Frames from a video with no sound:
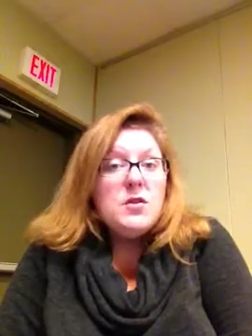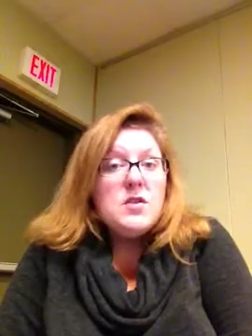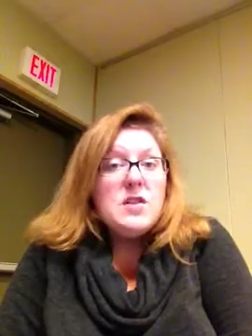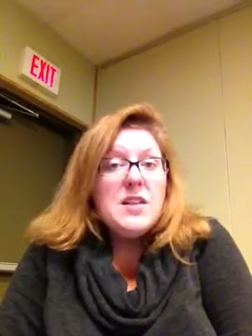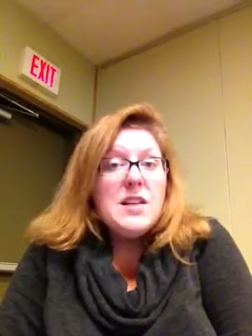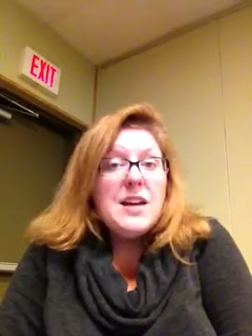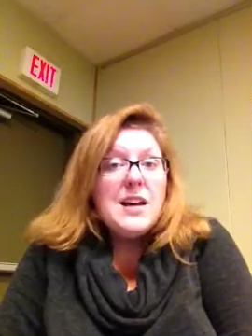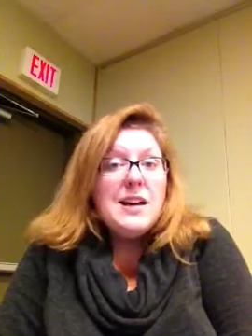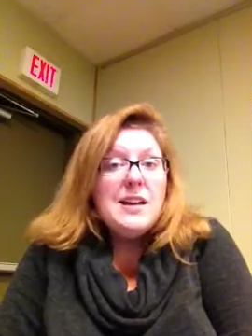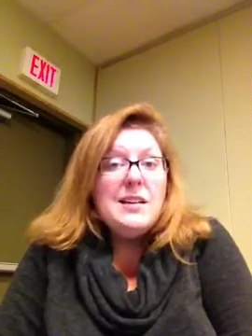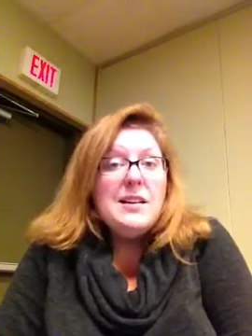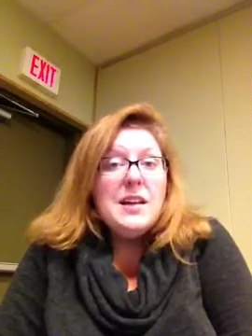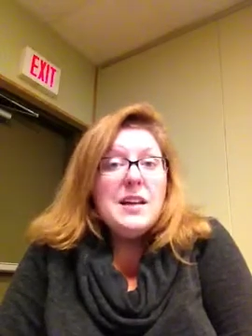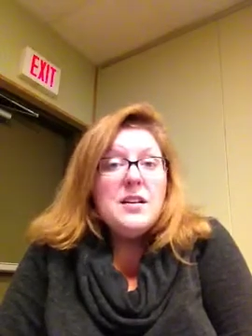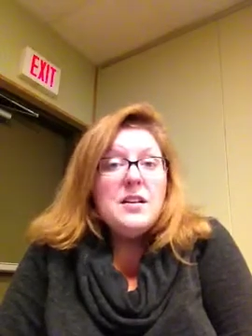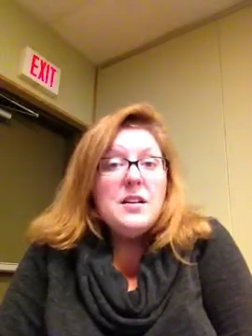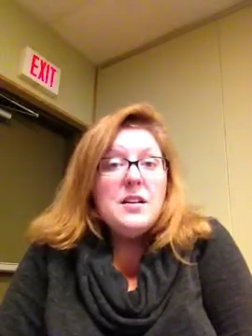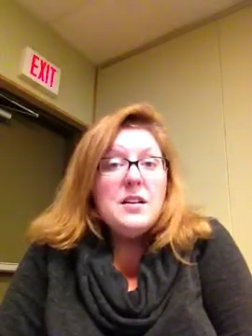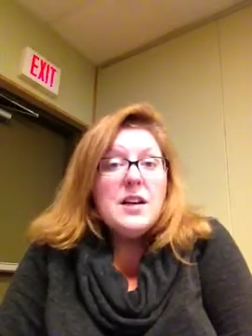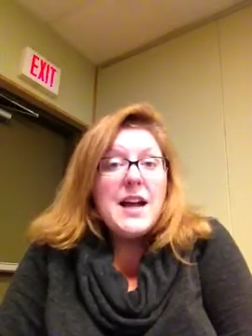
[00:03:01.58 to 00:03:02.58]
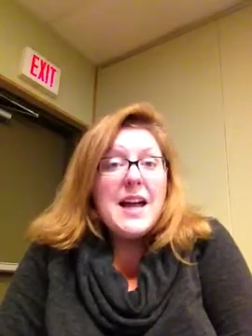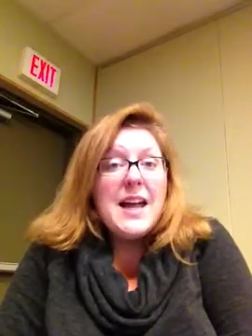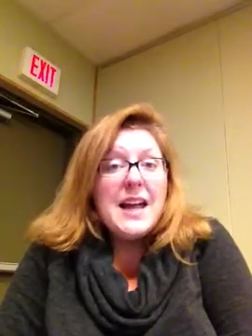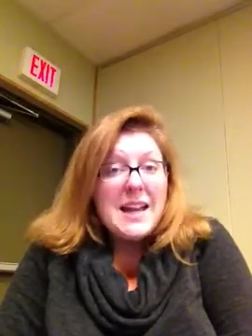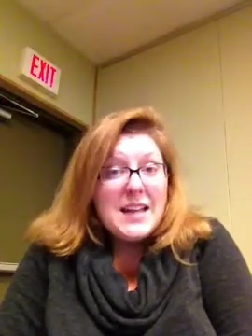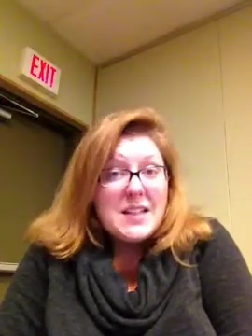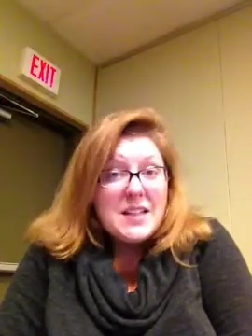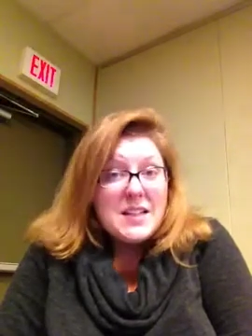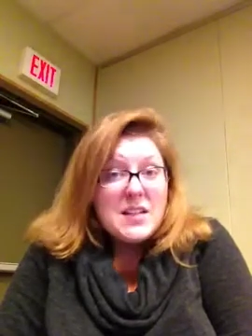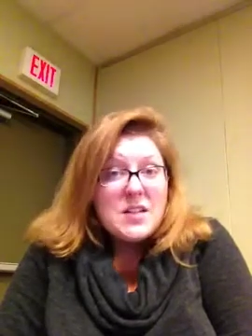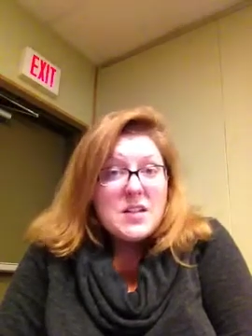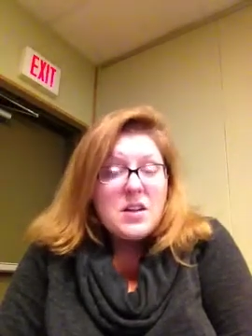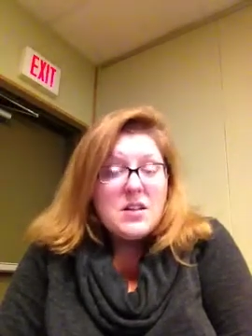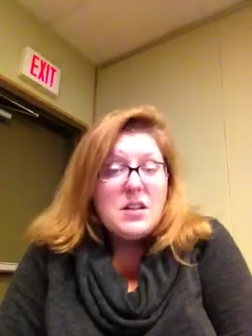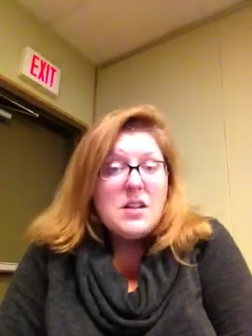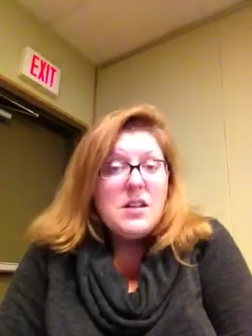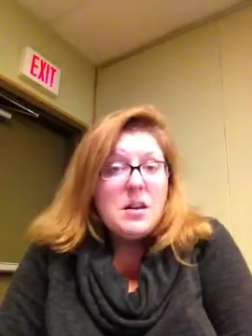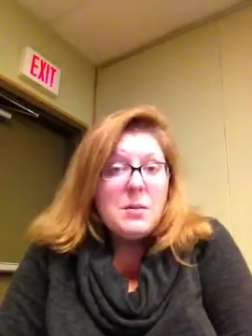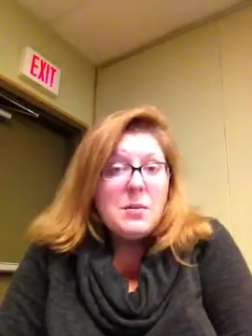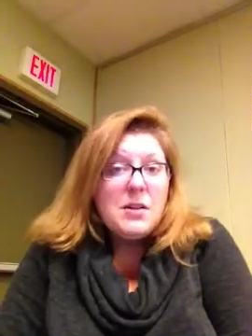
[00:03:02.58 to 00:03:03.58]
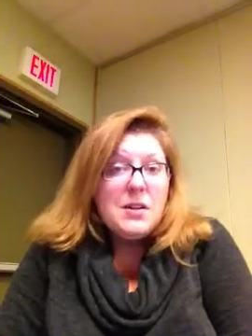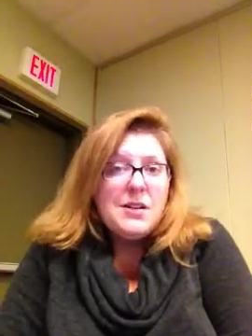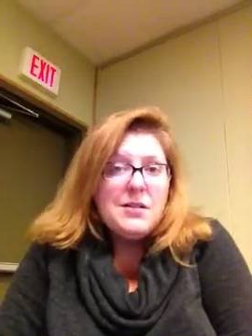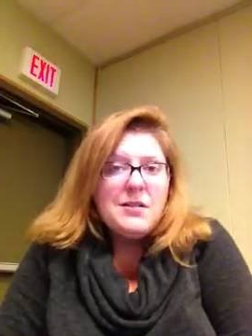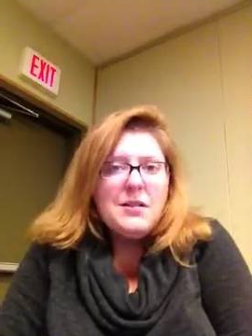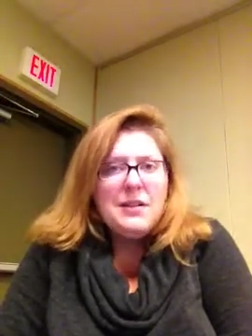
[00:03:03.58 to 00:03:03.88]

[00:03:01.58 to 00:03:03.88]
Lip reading: see a letter 8. Sorry, a number